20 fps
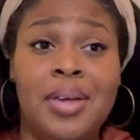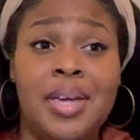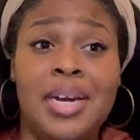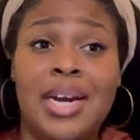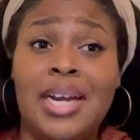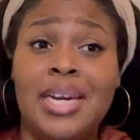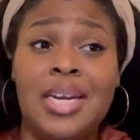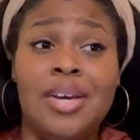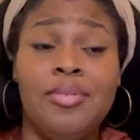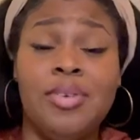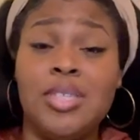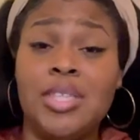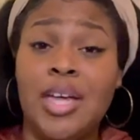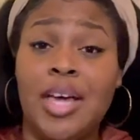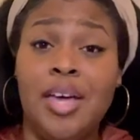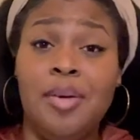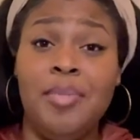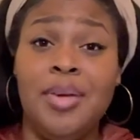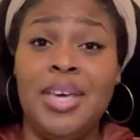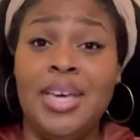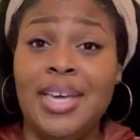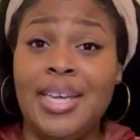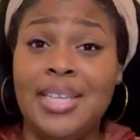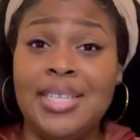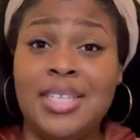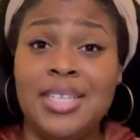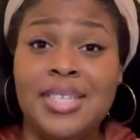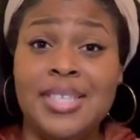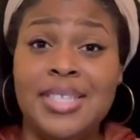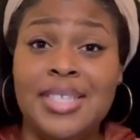and I never saw him again
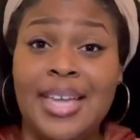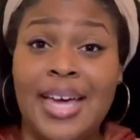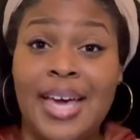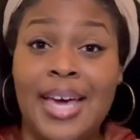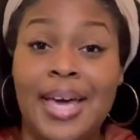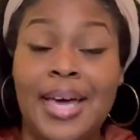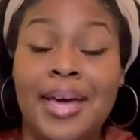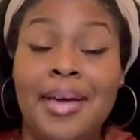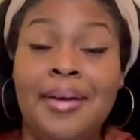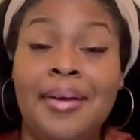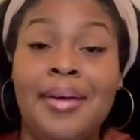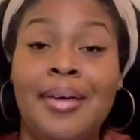to this day.